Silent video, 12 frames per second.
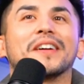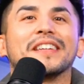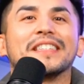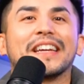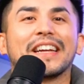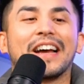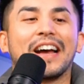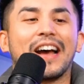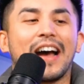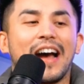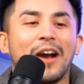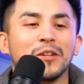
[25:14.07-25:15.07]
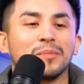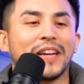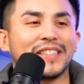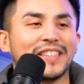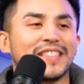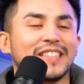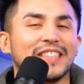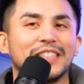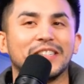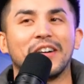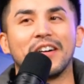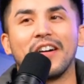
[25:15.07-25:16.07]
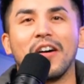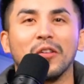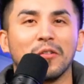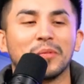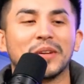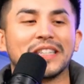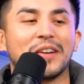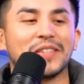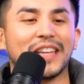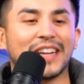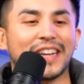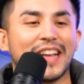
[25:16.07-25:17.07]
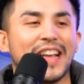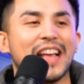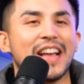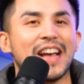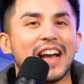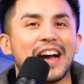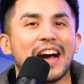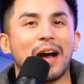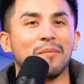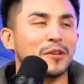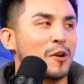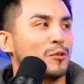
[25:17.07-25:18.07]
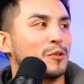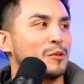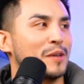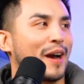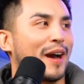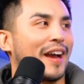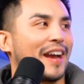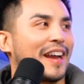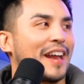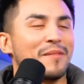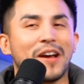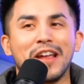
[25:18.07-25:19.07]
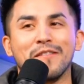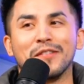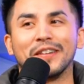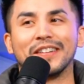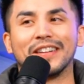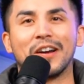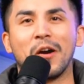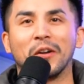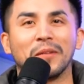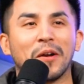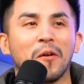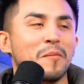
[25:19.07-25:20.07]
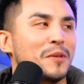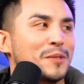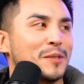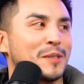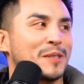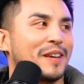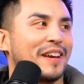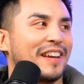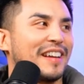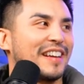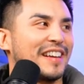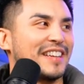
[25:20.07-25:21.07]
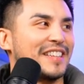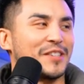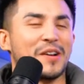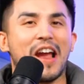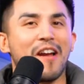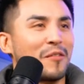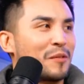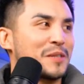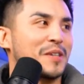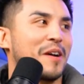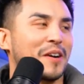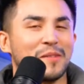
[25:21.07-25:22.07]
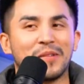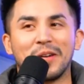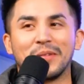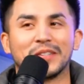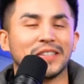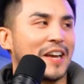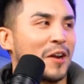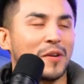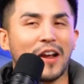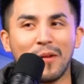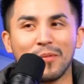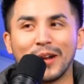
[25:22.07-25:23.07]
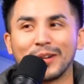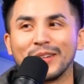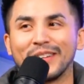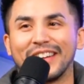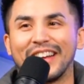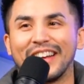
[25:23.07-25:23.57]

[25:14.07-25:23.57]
Because like I was planting seeds all over the place. I was like, I'm the go-to guy. And I'm not even owning my own business yet. So everyone was talking about me. I was a ghetto chiropractor.